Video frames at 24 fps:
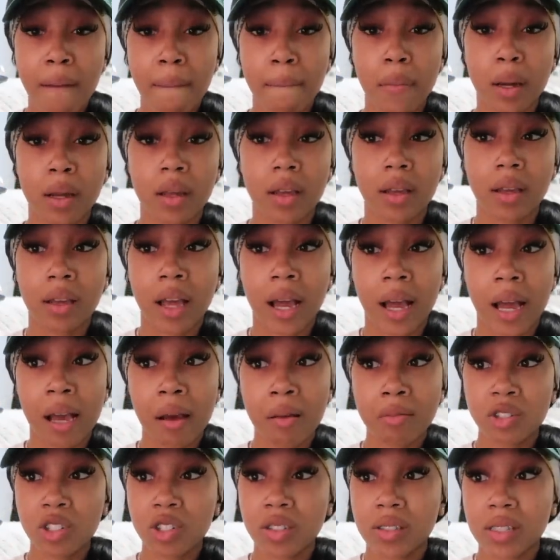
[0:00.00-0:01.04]
but
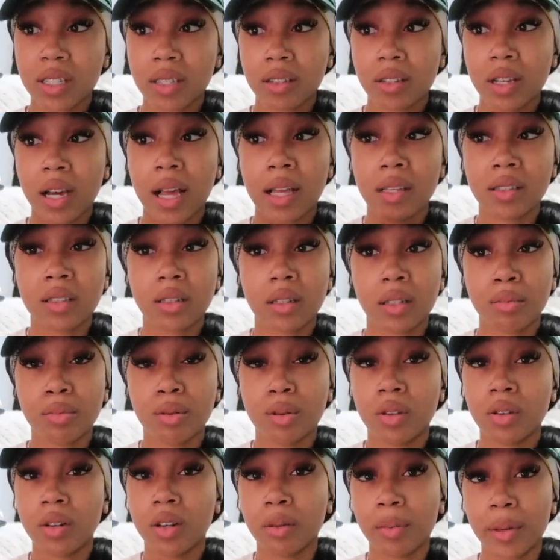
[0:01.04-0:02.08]
I'm just constantly
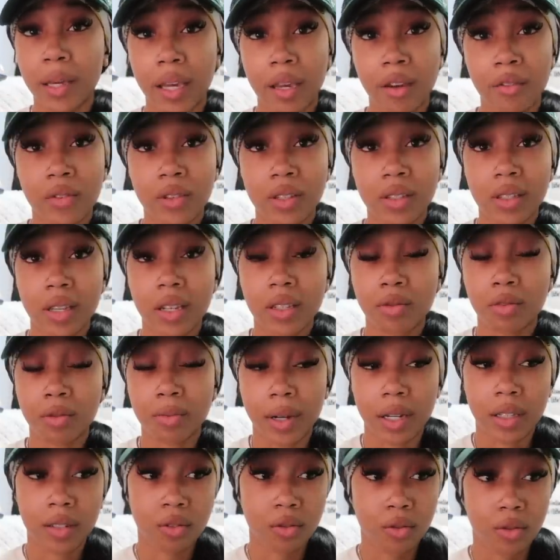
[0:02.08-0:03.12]
pulling up Canvas. That's what
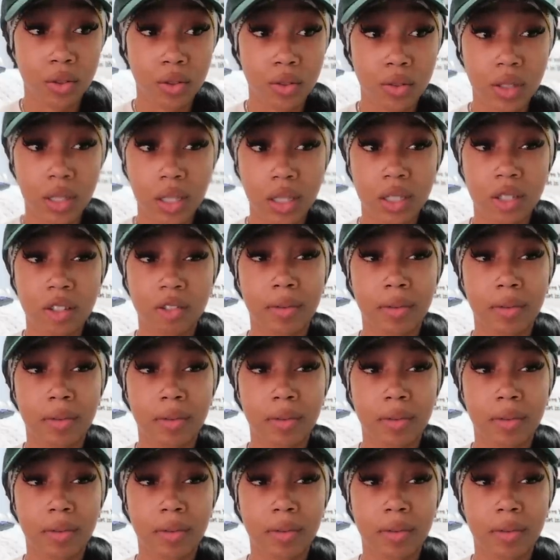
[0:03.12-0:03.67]
my school uses.